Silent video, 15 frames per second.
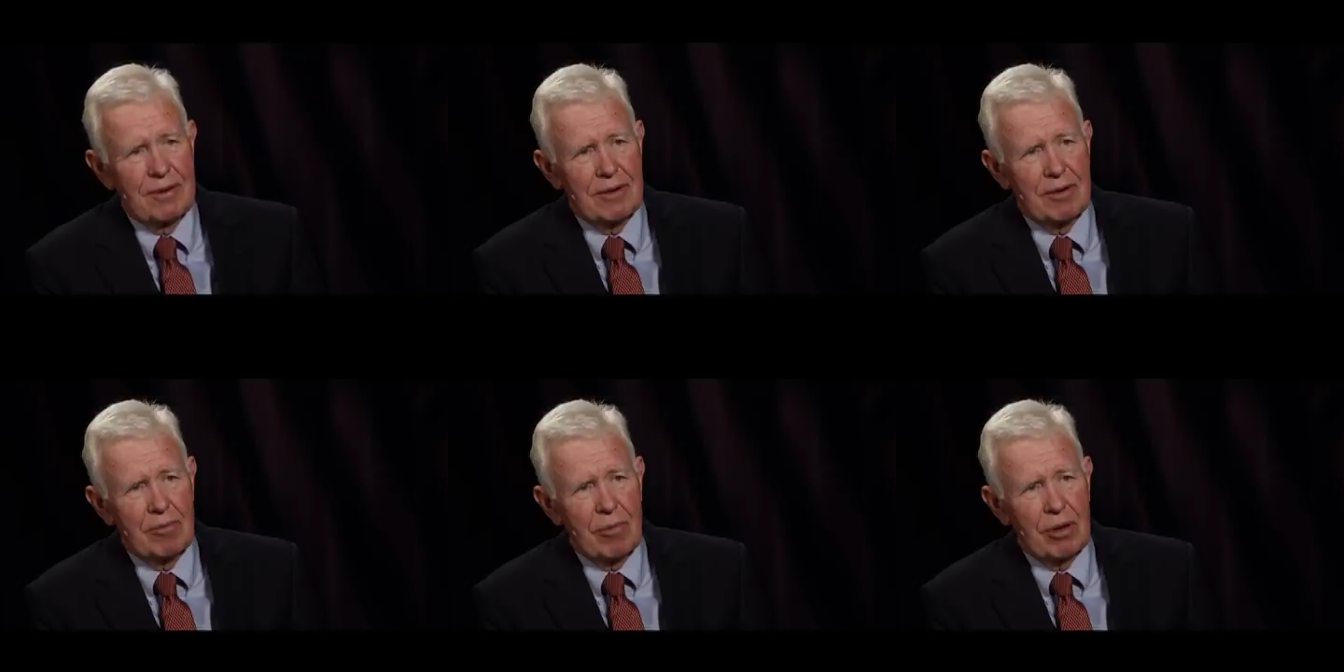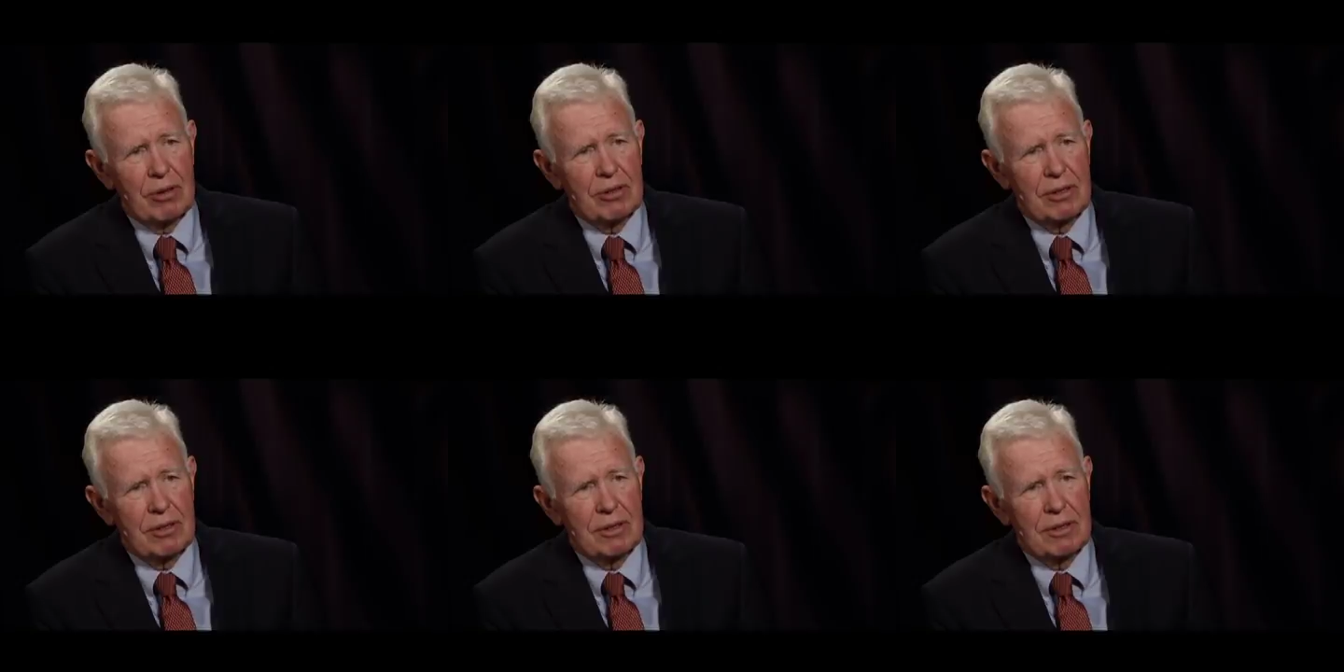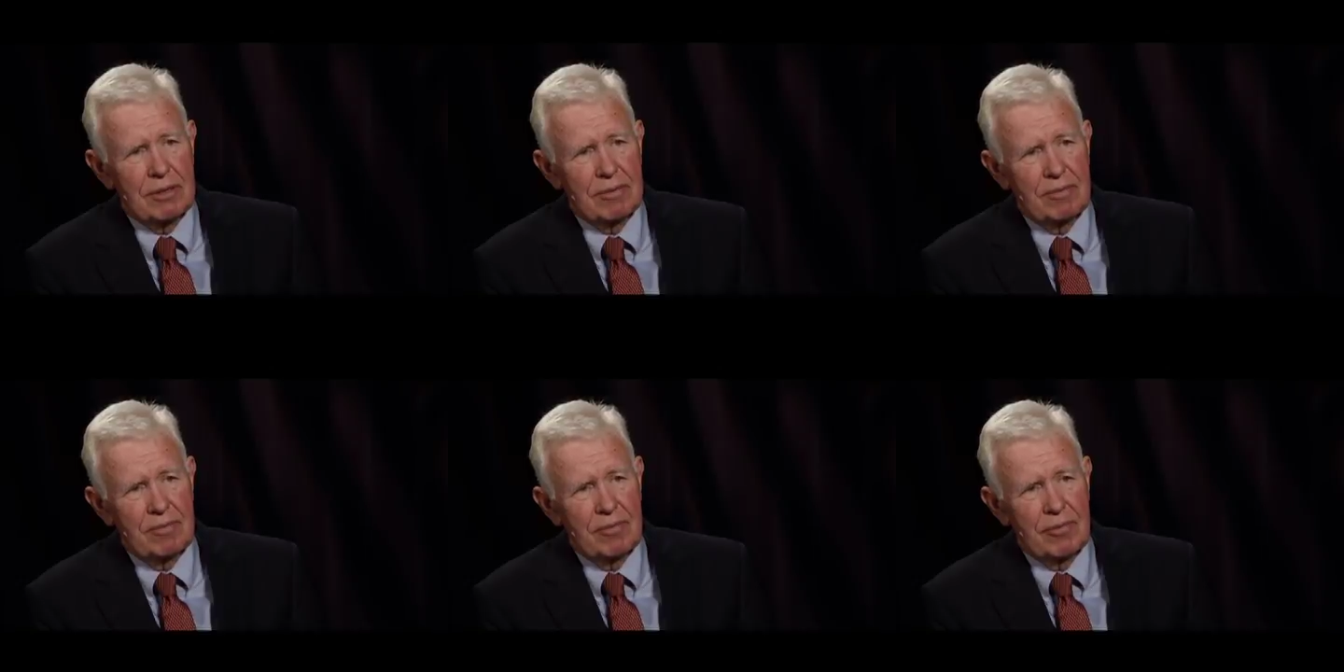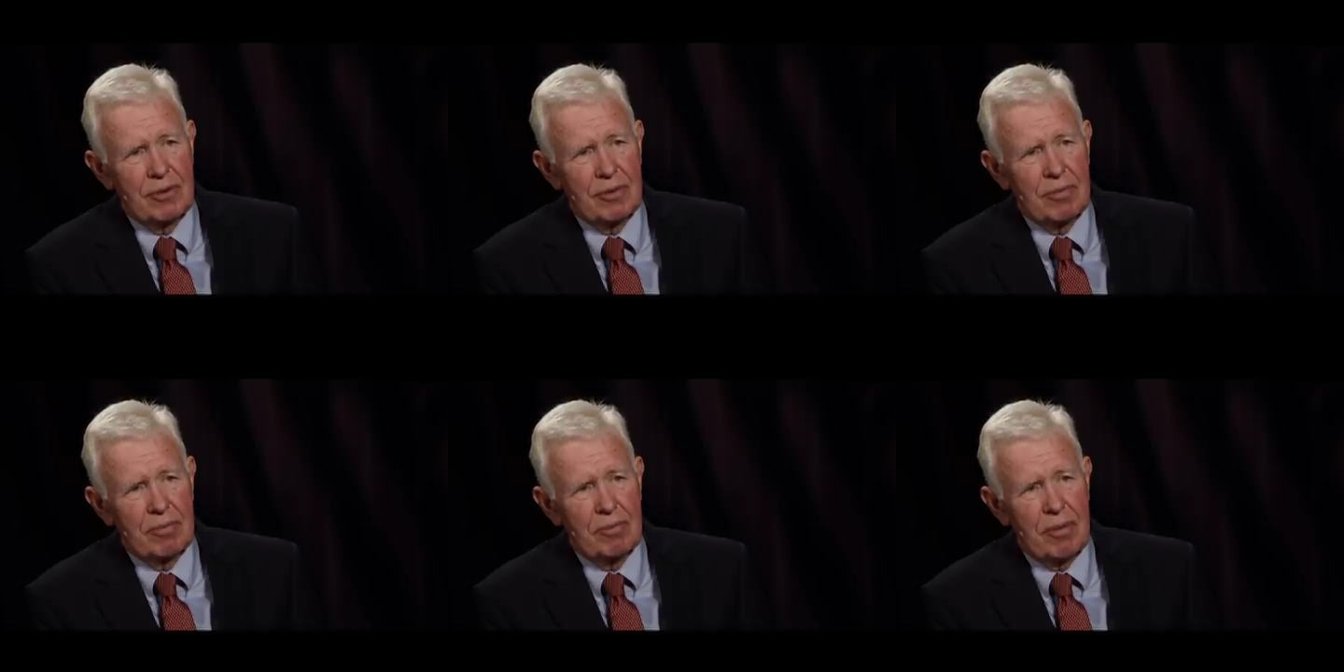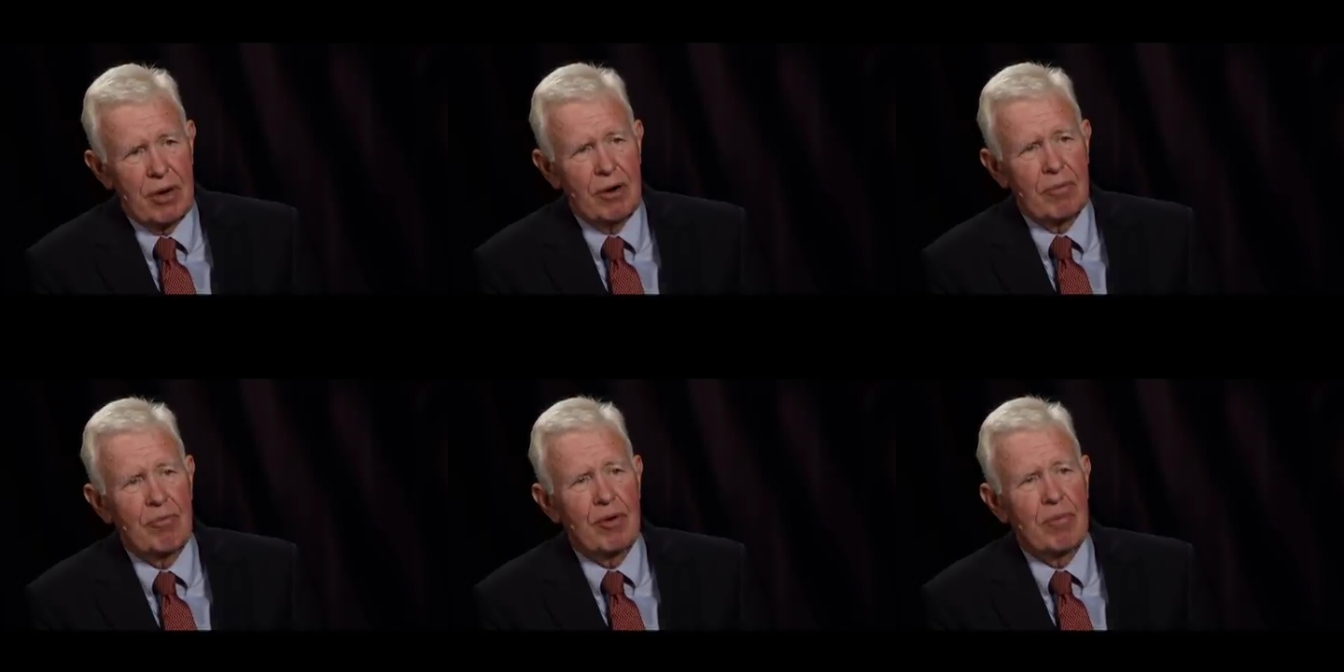amongst a
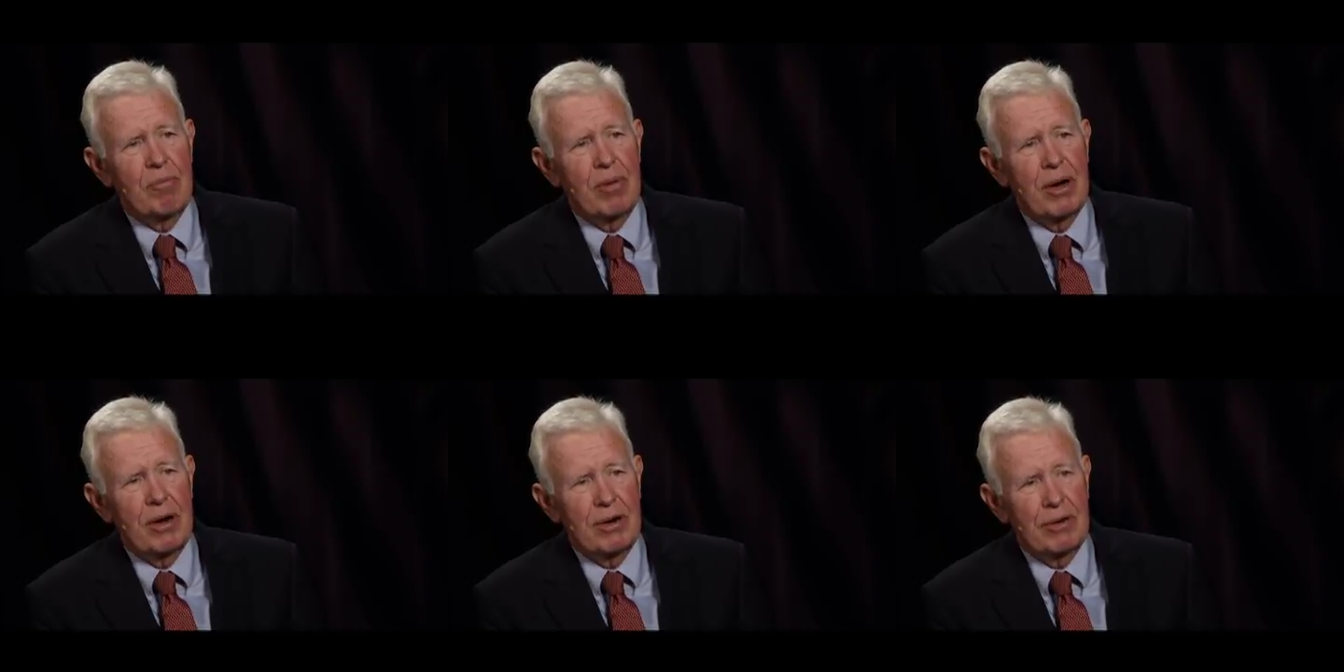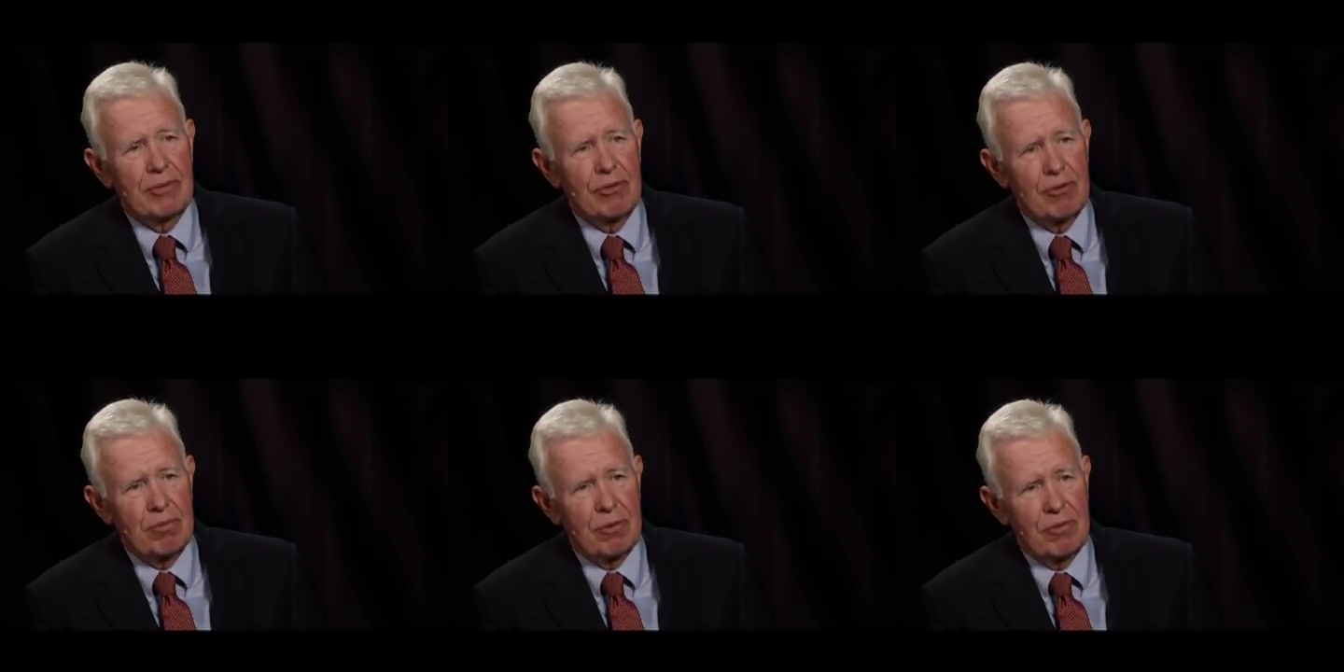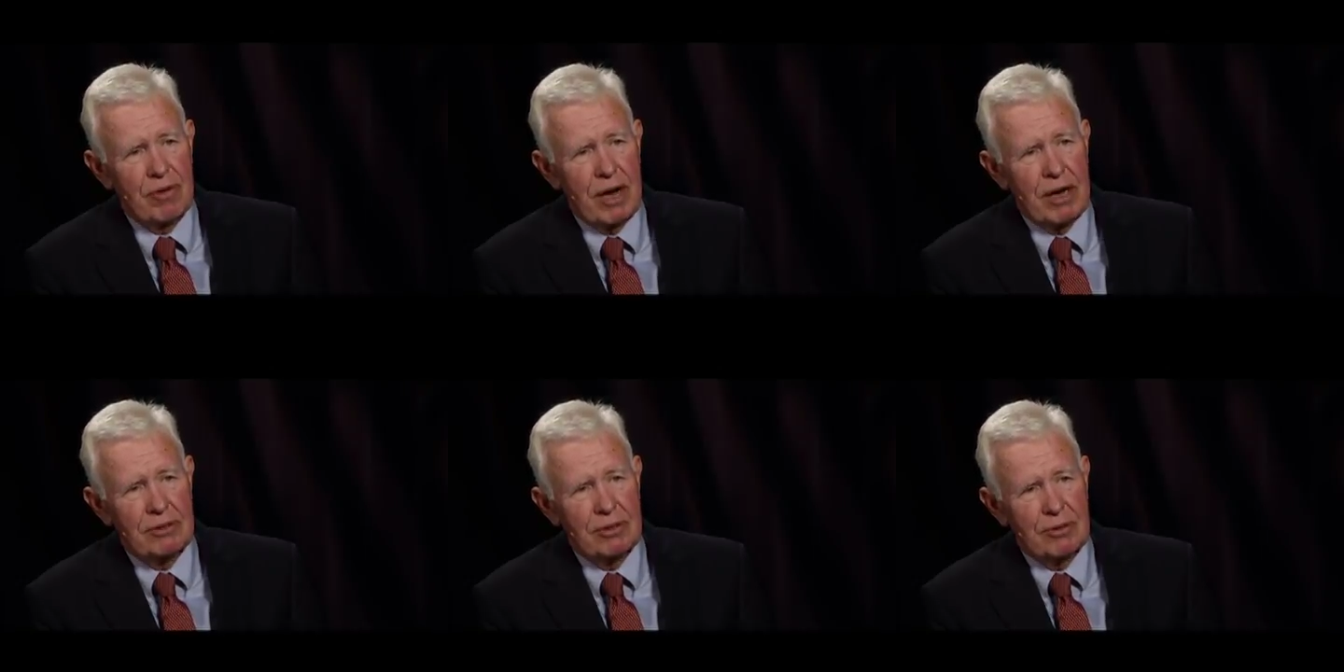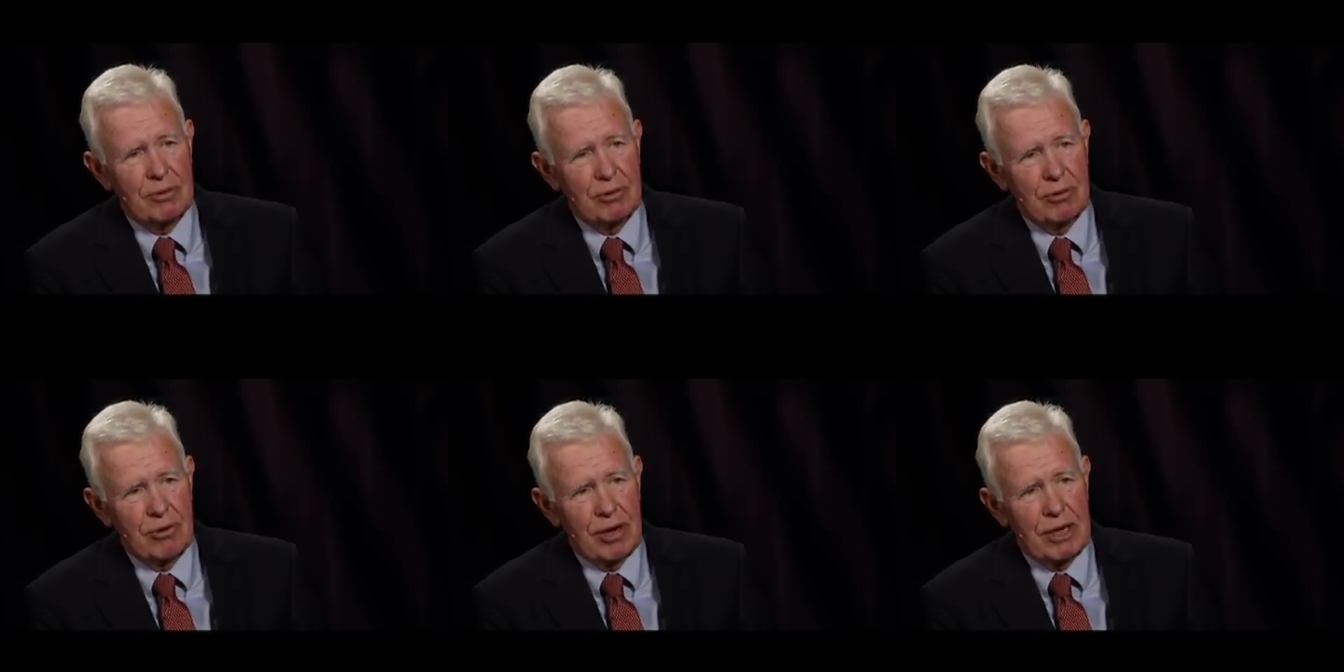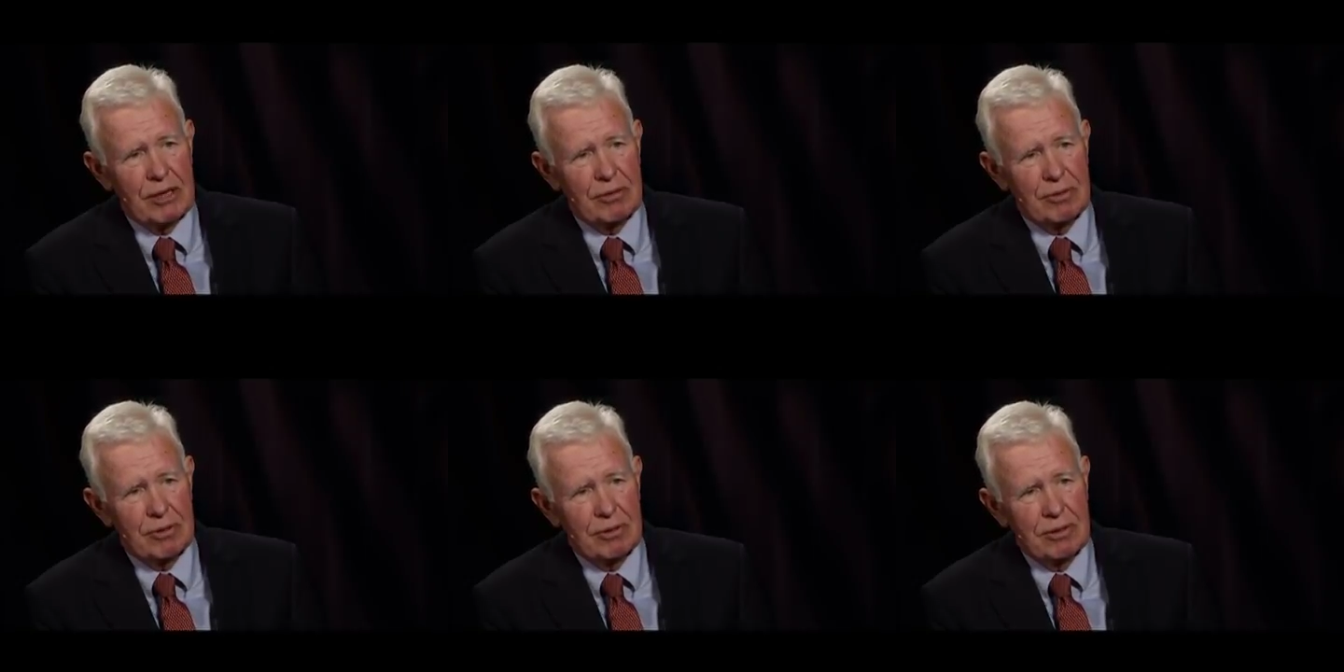better prepared group of high school
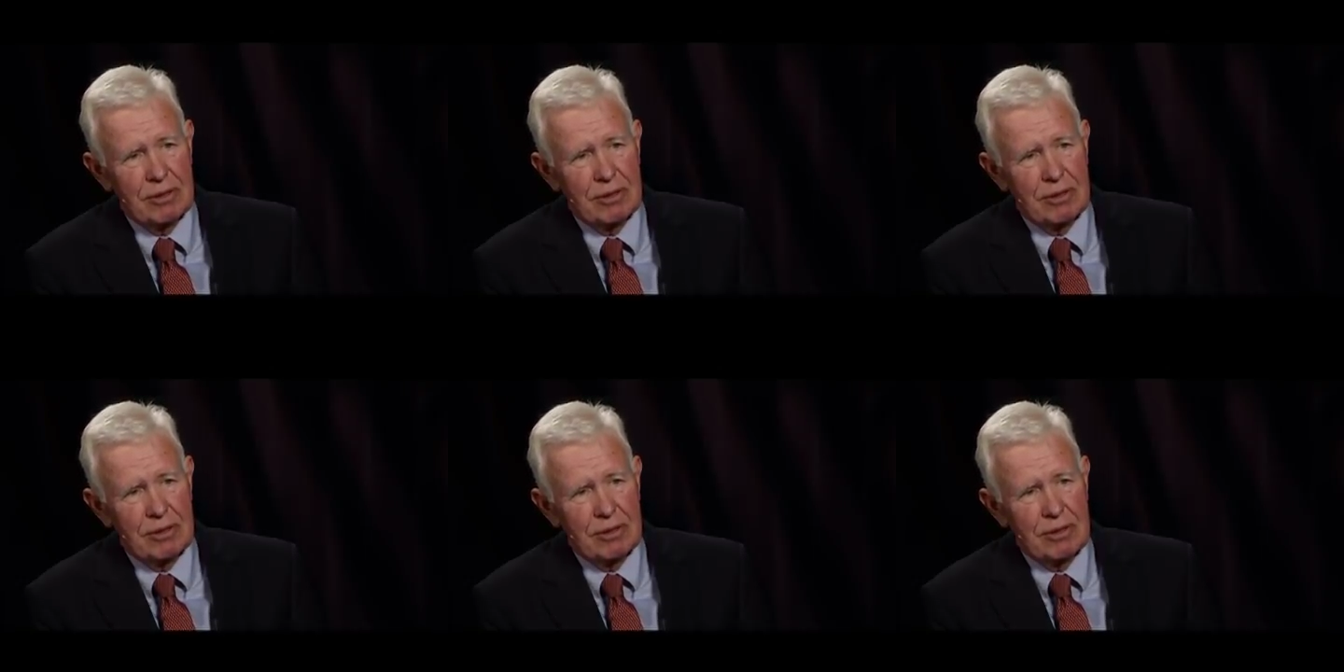graduates.